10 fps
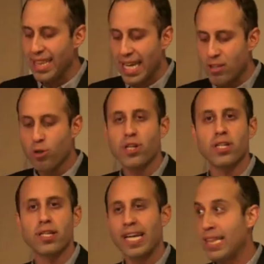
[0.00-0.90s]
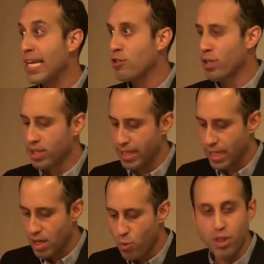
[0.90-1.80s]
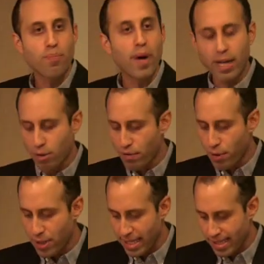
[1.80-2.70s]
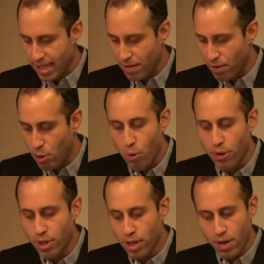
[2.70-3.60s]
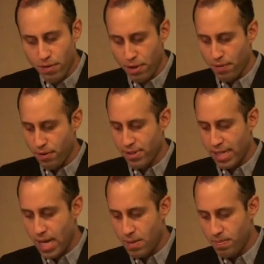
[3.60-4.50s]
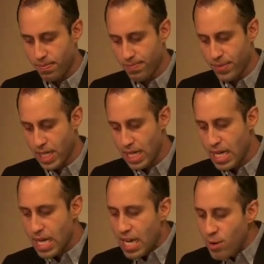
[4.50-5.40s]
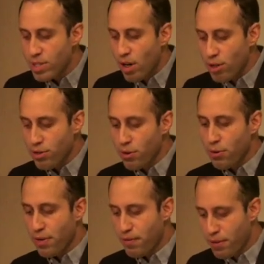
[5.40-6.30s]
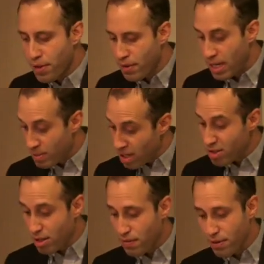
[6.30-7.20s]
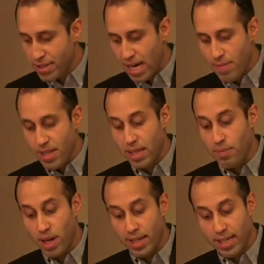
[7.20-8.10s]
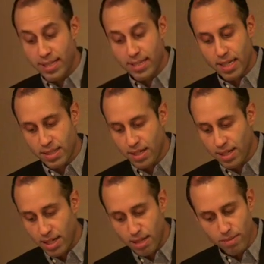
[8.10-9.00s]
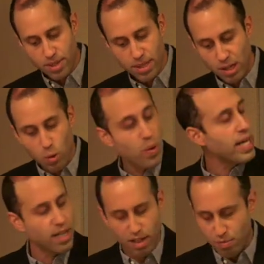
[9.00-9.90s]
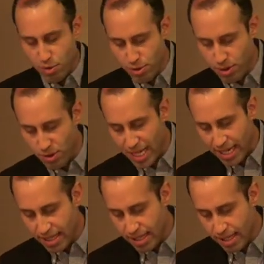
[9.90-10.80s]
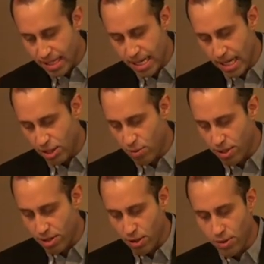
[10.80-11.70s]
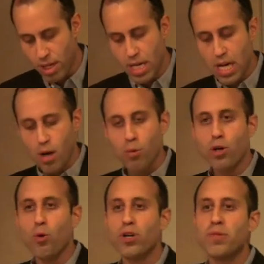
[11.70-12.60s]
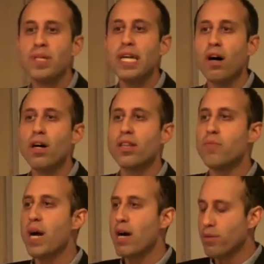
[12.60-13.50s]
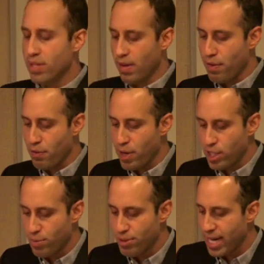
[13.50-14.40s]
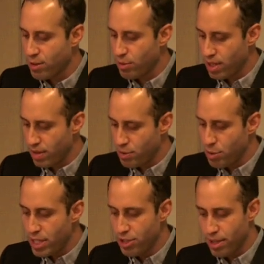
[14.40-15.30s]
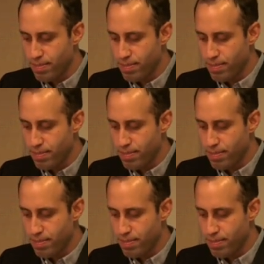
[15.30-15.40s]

electric, electrically with a microphone instead of a horn for the first time. It was also the, the it was also the first time that the Malikat Tarab, the queen of musical ecstasy, as she was known, recorded beyond the bounds of the French protectorate of Tunisia.